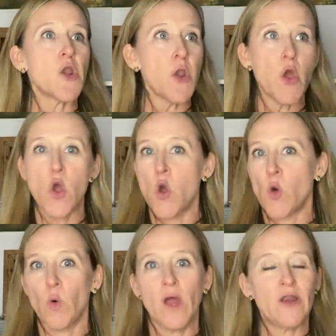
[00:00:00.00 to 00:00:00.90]

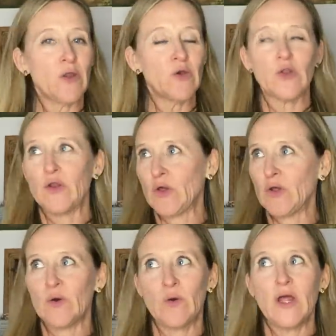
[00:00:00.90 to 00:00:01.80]
no, no, no, no,
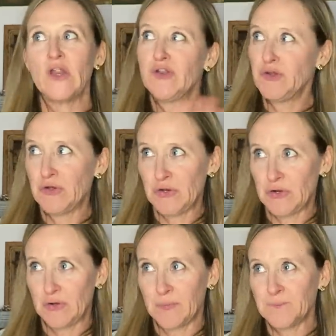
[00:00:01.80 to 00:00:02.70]
no, no, no, no,
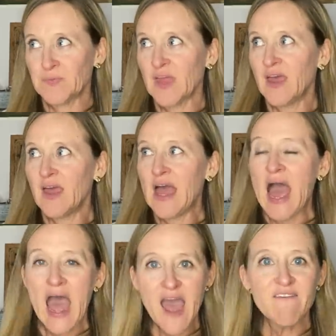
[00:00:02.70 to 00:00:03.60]
no.
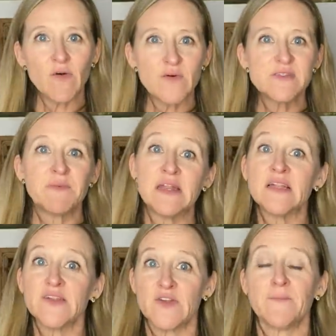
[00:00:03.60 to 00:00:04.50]
I've always been a
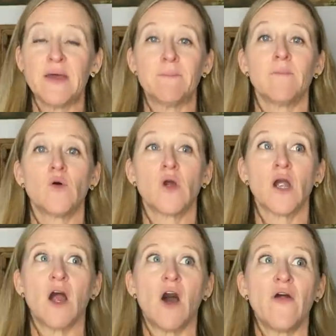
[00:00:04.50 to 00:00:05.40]
little bit
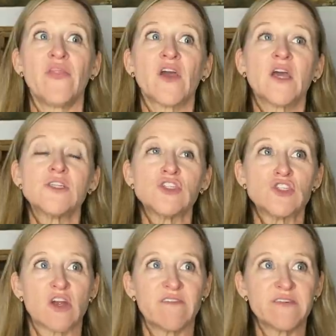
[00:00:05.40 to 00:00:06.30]
more on the
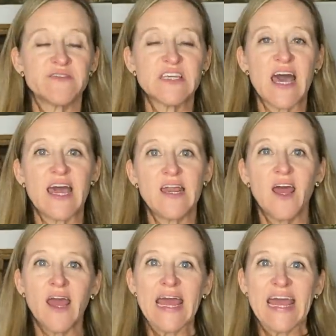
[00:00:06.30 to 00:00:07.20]
conservative
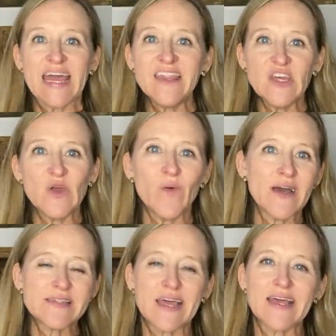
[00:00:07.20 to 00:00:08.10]
side. In the
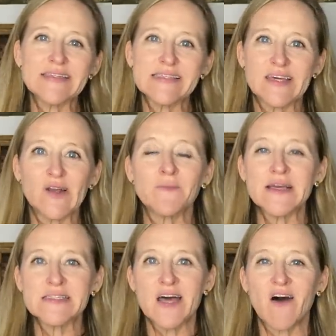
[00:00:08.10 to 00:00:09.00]
US, I consider
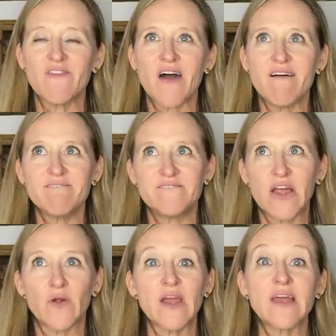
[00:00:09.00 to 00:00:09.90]
myself a
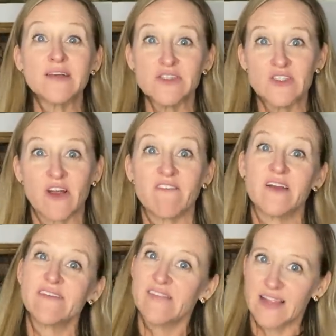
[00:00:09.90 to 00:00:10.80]
very
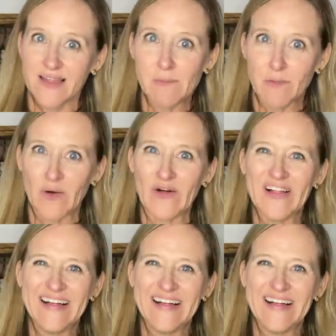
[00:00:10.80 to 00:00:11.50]
conservative liberal.